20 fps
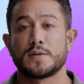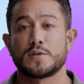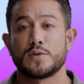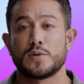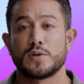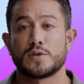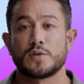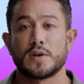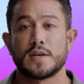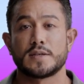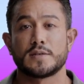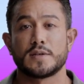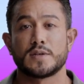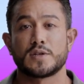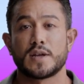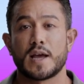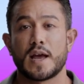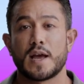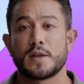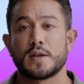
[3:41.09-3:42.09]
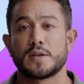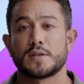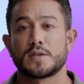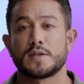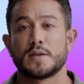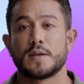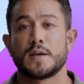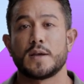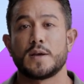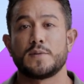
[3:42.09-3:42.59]
to address the
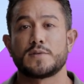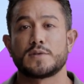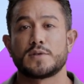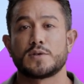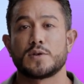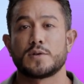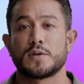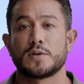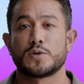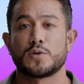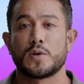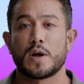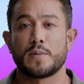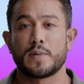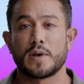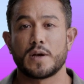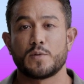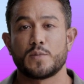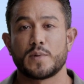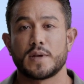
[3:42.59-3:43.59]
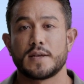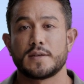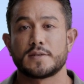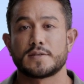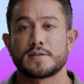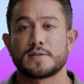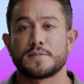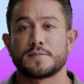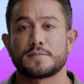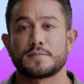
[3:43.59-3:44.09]
challenge of student dropout
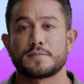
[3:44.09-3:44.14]
rates.